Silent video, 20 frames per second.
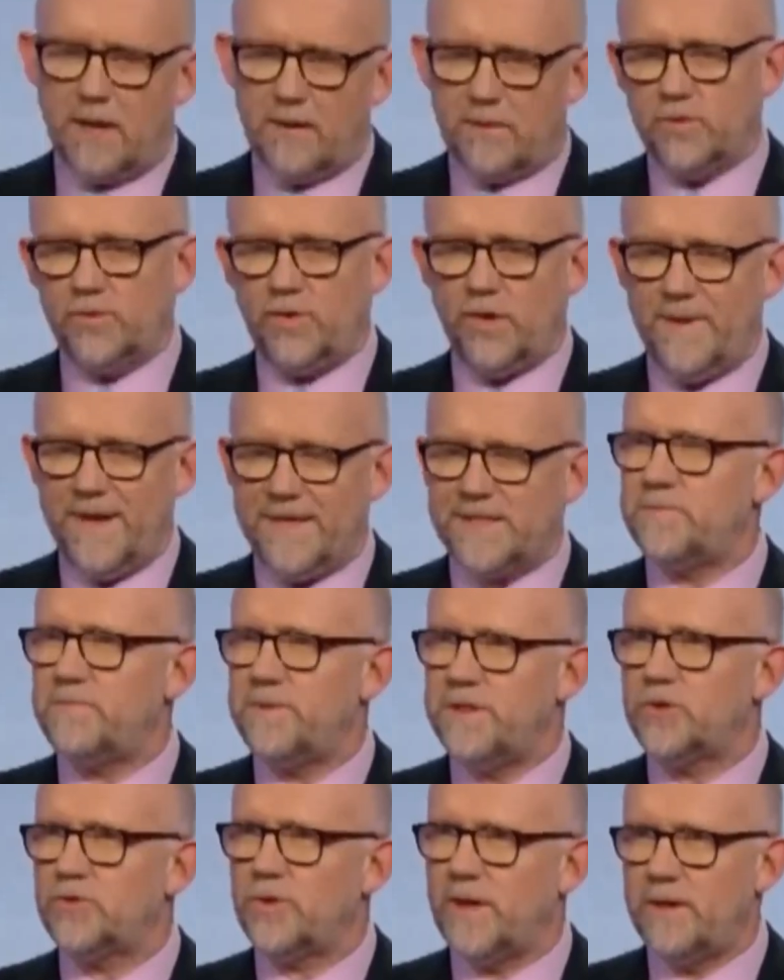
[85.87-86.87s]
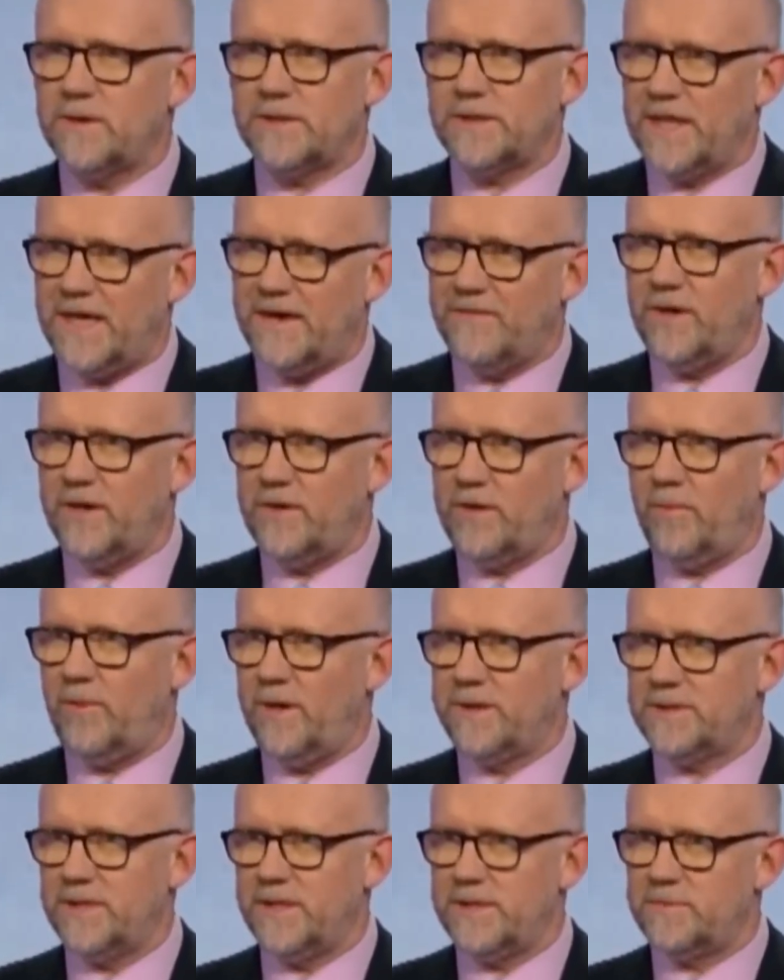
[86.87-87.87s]
day in the orange-tinted
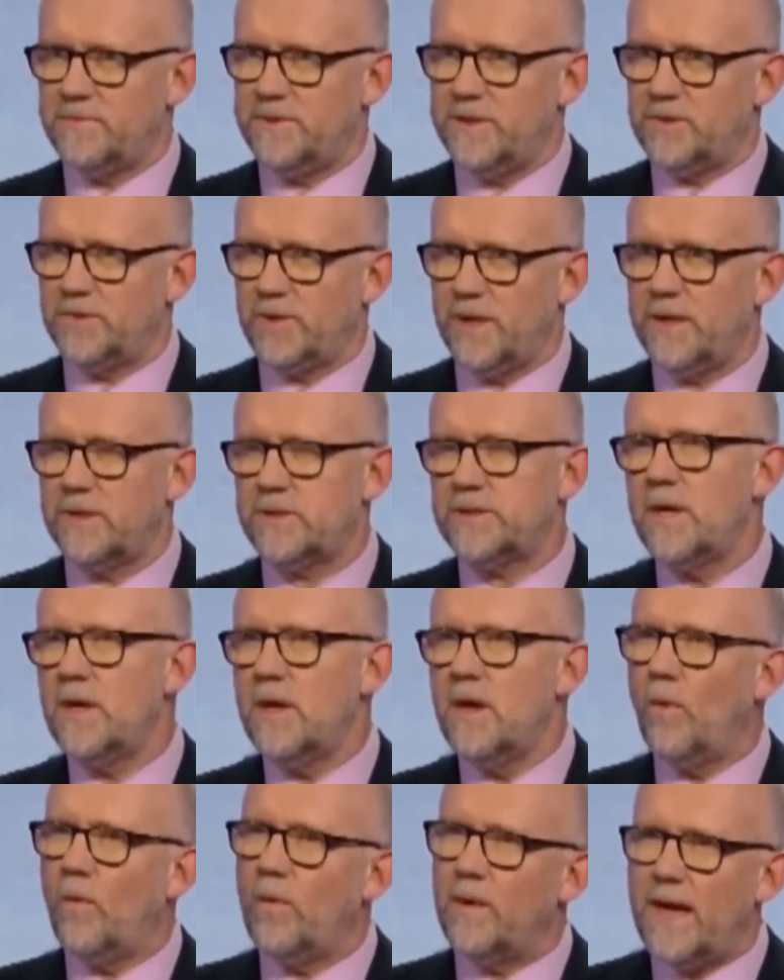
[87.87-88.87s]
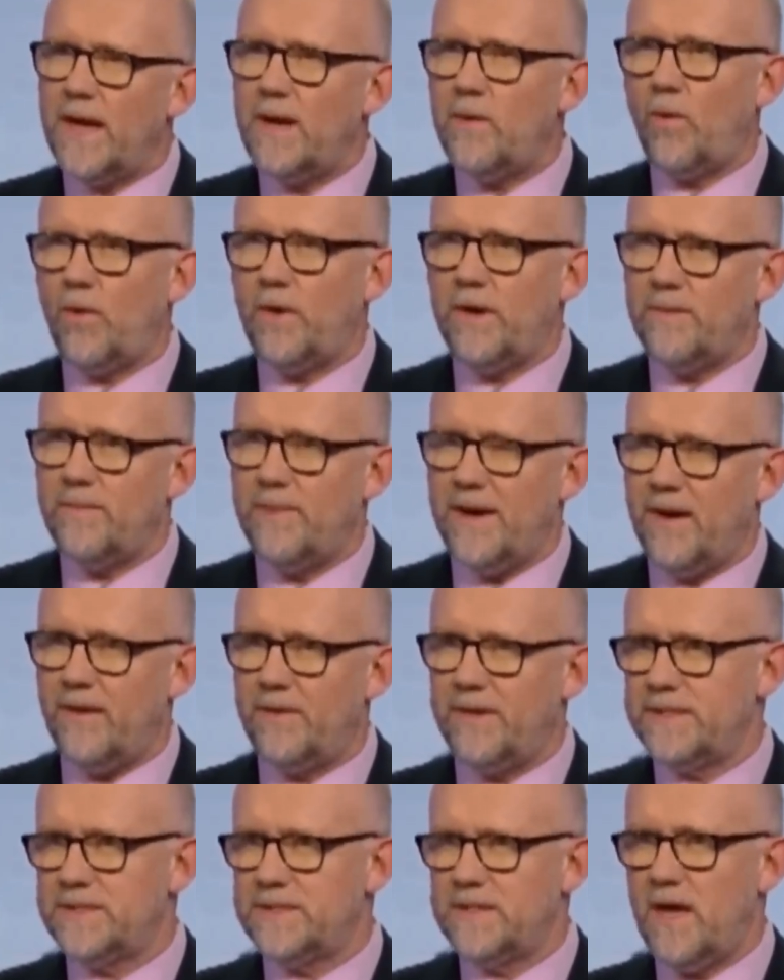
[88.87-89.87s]
soap opera that is Trump's life.
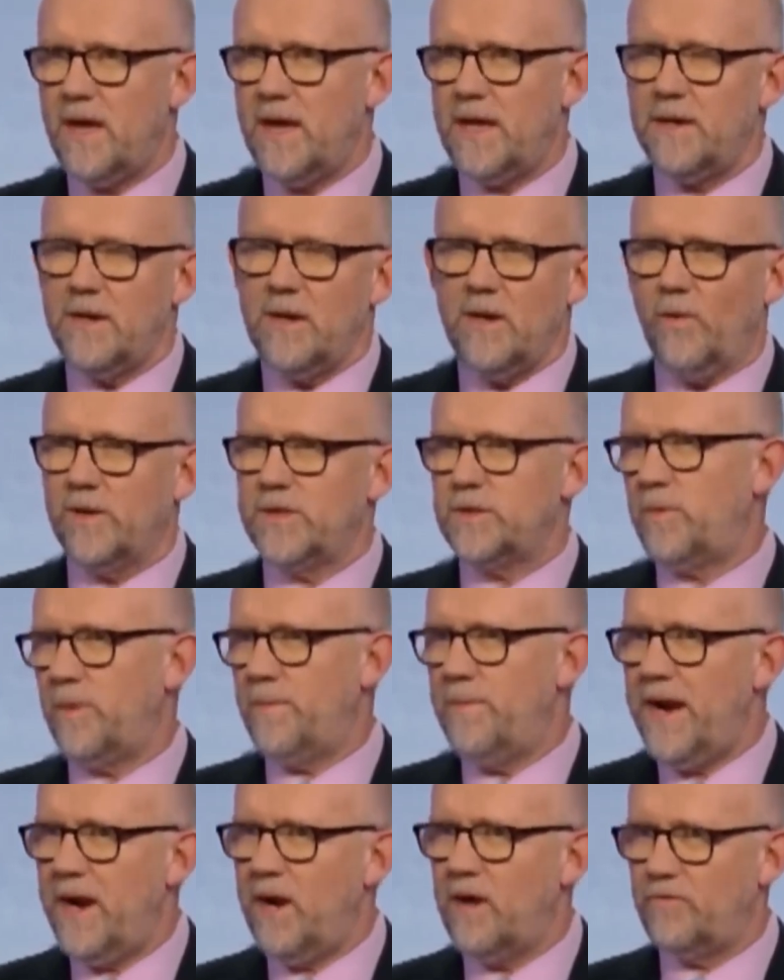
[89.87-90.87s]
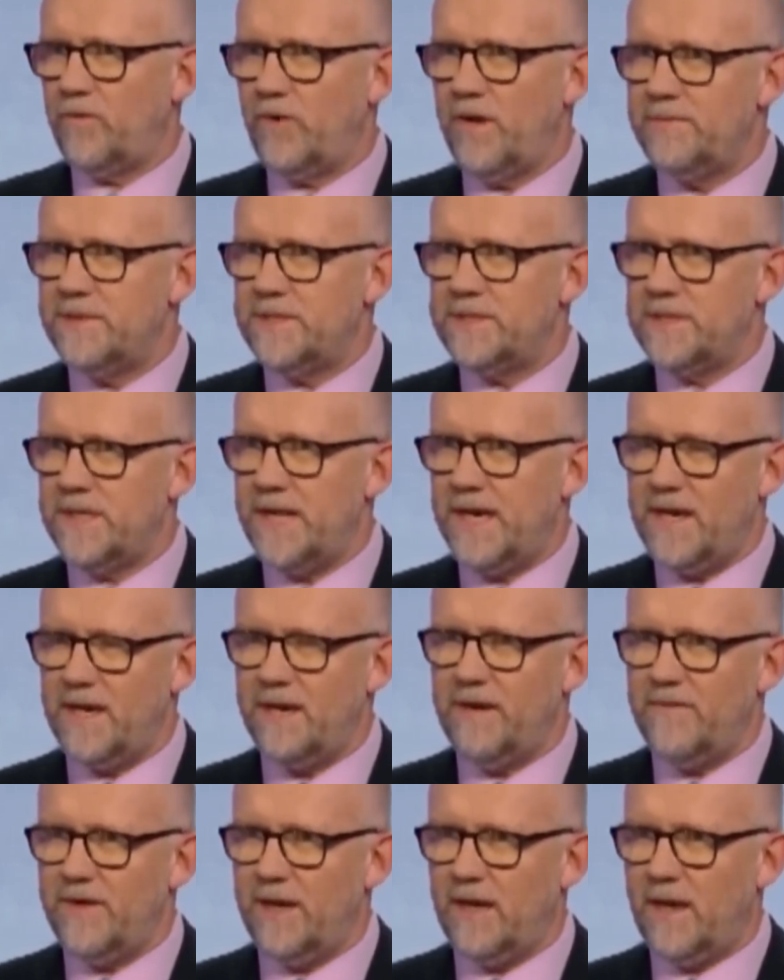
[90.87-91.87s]
This time,
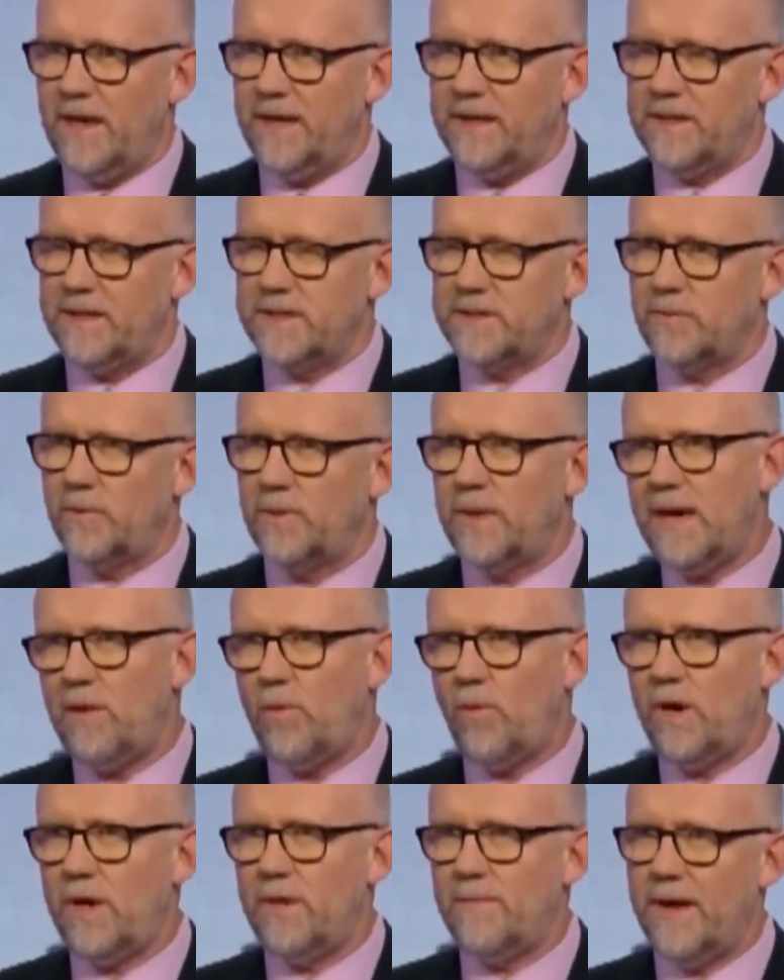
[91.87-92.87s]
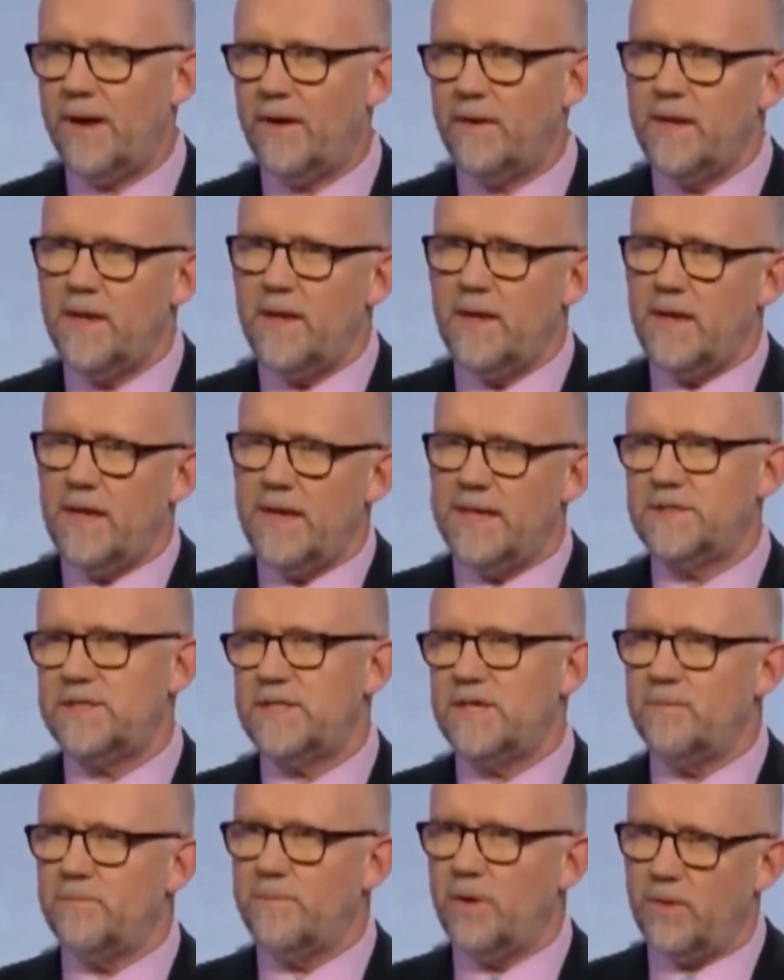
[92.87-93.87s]
Rick Wilson dared to call Trump's
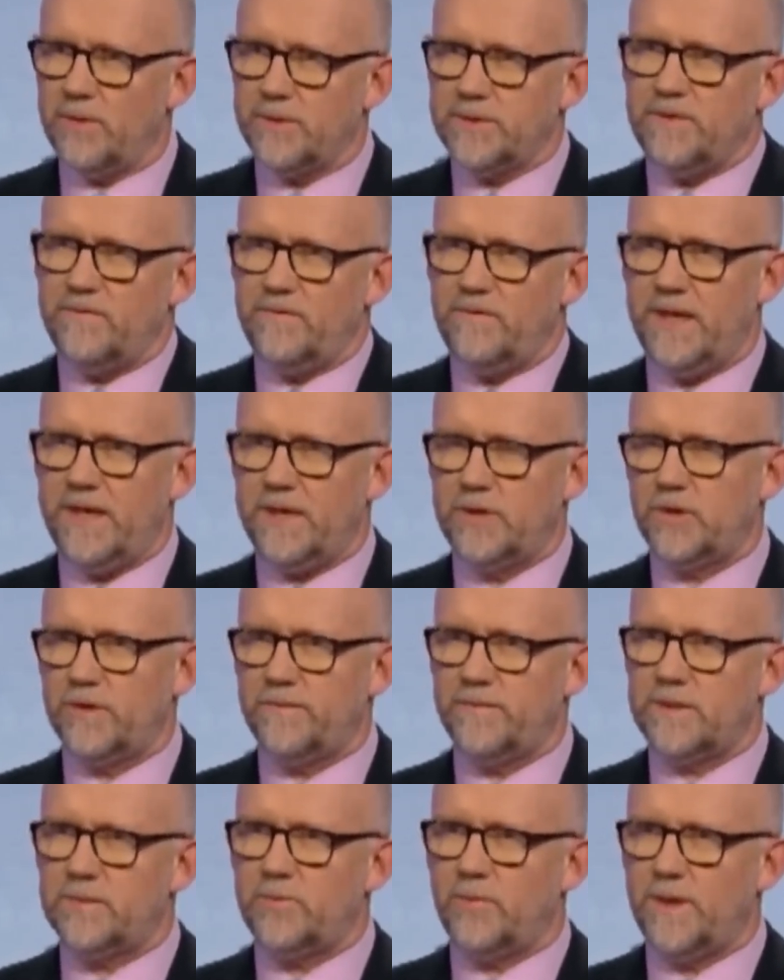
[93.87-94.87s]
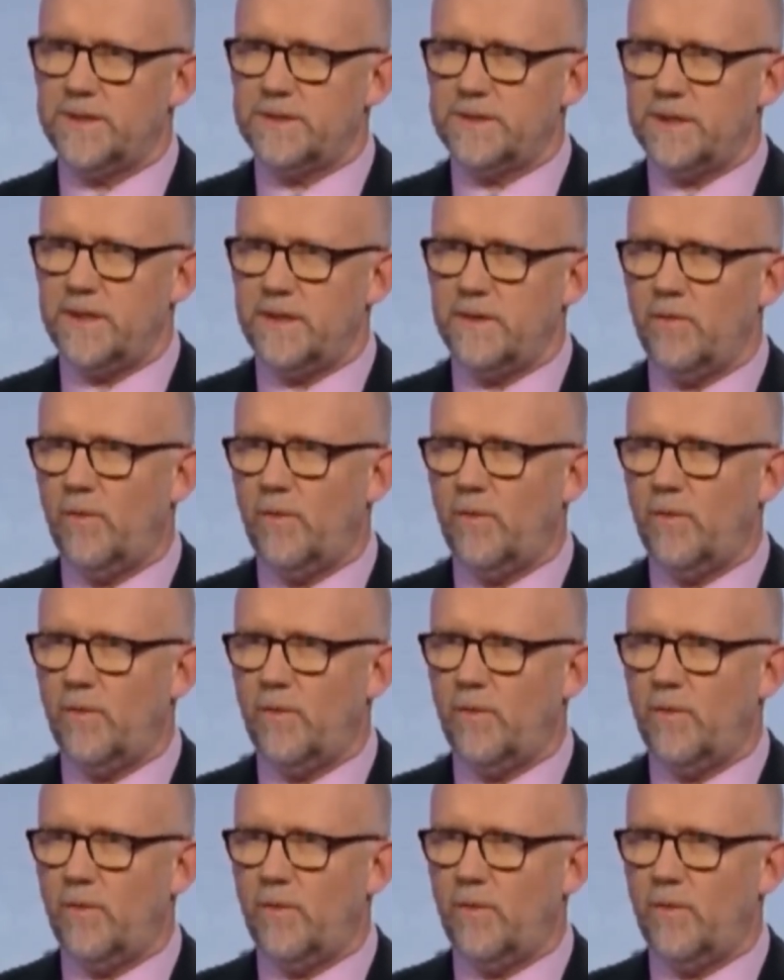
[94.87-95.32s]
bluff and expose the massive